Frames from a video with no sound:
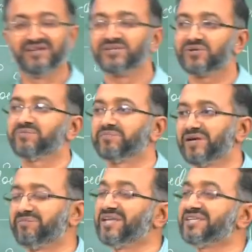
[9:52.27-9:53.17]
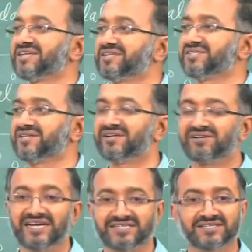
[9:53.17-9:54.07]
So, many such
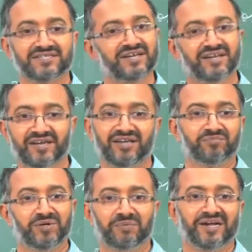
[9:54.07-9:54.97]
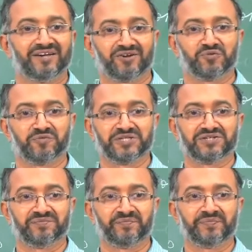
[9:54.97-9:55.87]
interactions can again be played around with,
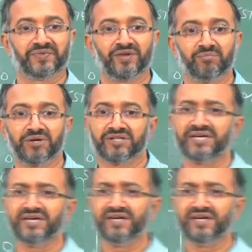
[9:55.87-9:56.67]
but the